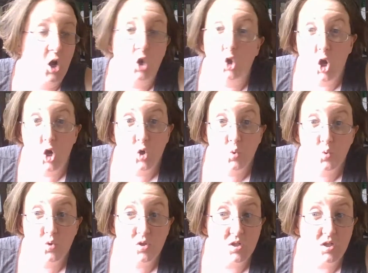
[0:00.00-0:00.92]

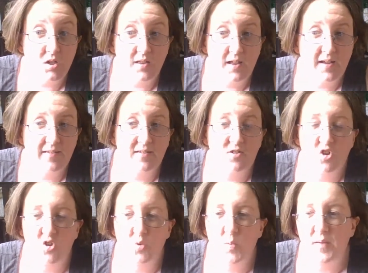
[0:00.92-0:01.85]
clothes. I guess
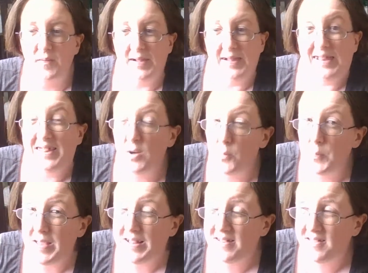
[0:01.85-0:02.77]
showed you we have a little
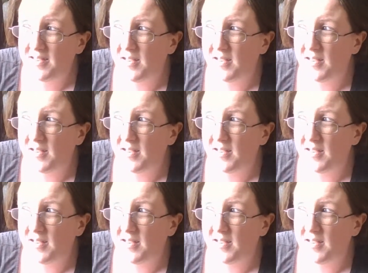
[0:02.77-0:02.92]
bit